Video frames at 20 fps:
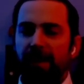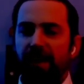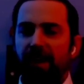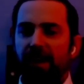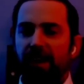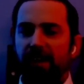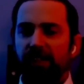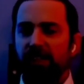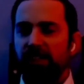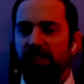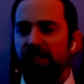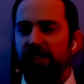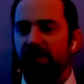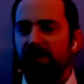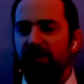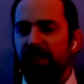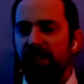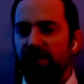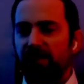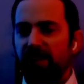and just
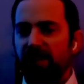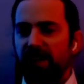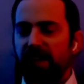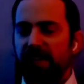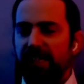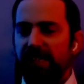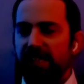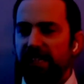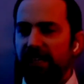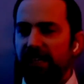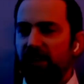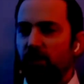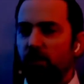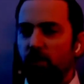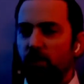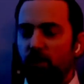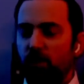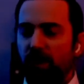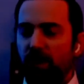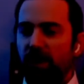give David an idea.
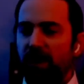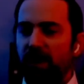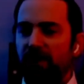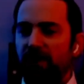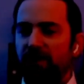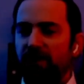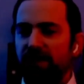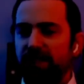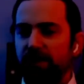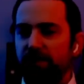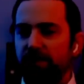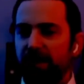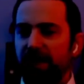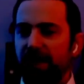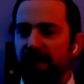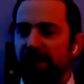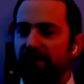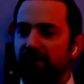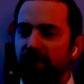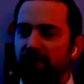Or if it's something
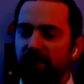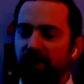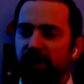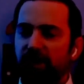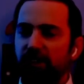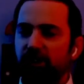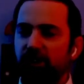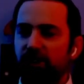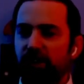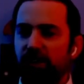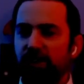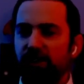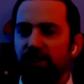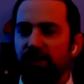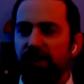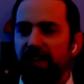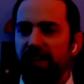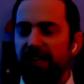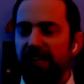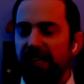like a full-on
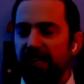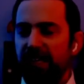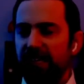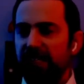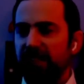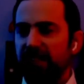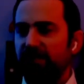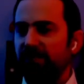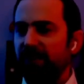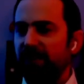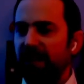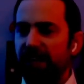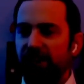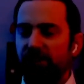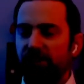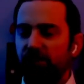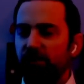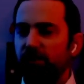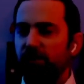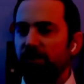jungle that he needs a
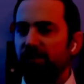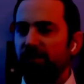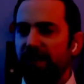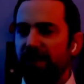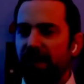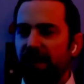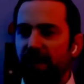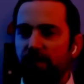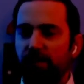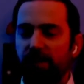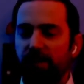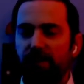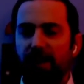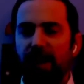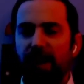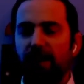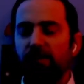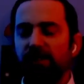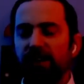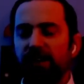fly-through of a camera,
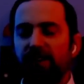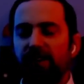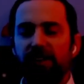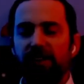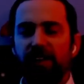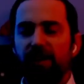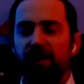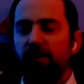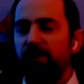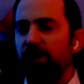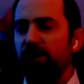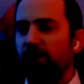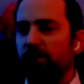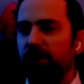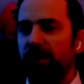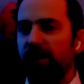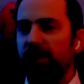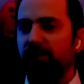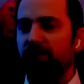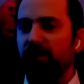I will definitely go into
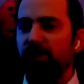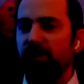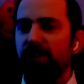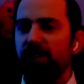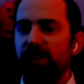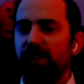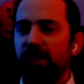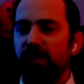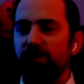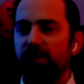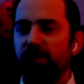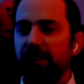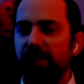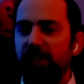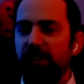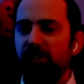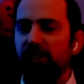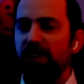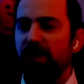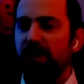3D first in Unreal
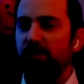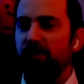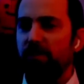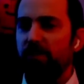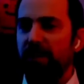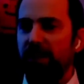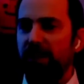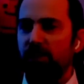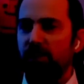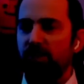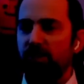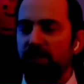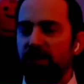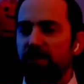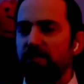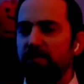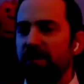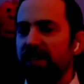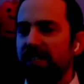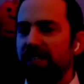Engine. I will make use of
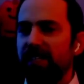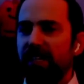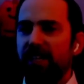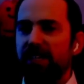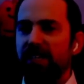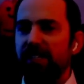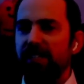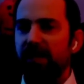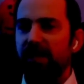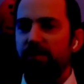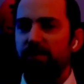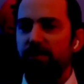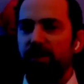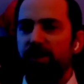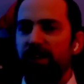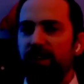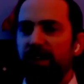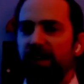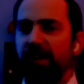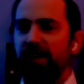the Metascans
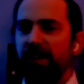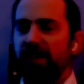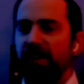library,